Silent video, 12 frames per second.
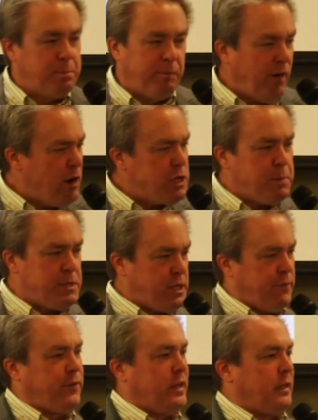very
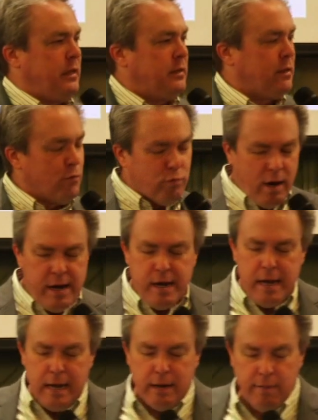specifically the right
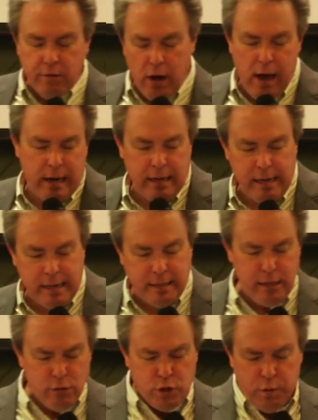hand of God, and it
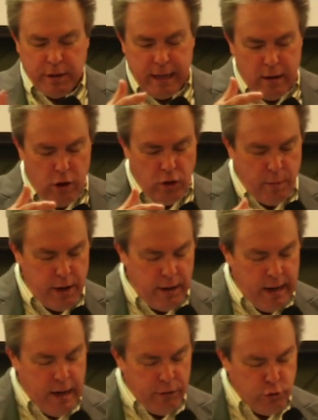deals with that all the way
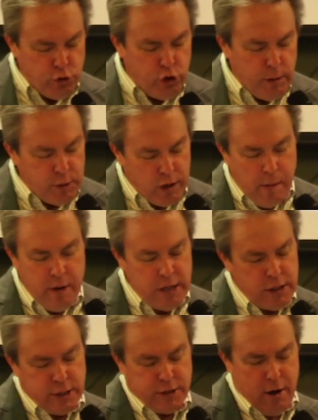through Scripture. I want to
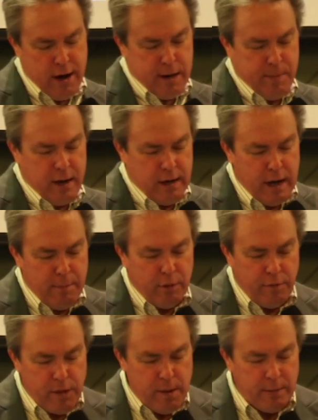just talk about a number
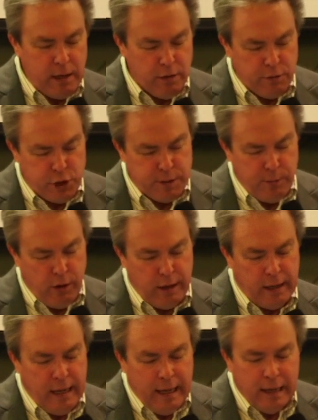of them here this
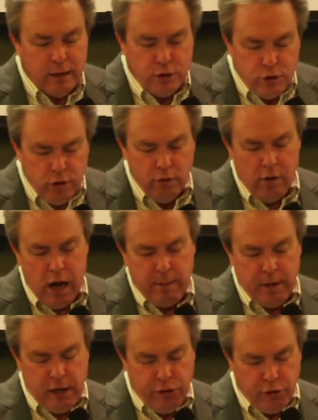morning. In
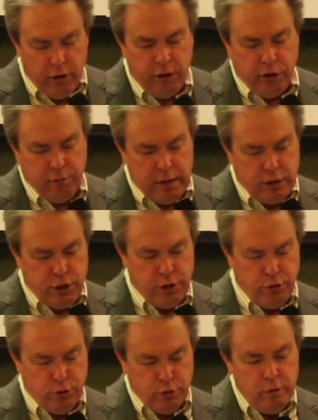Deuteronomy 33
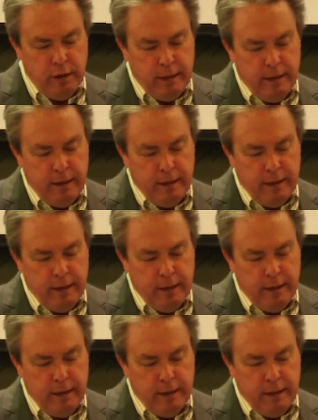2,